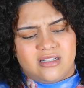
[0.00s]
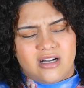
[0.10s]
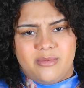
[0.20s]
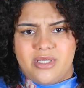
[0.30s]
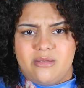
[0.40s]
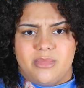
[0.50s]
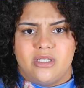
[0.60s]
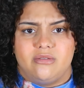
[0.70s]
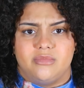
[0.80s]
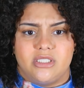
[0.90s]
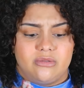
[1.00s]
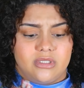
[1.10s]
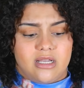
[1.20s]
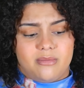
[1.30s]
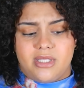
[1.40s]
Comment down below. This
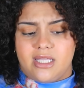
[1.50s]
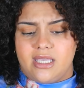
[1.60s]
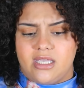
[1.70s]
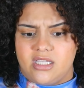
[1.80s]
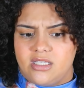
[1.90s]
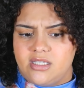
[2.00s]
one got me like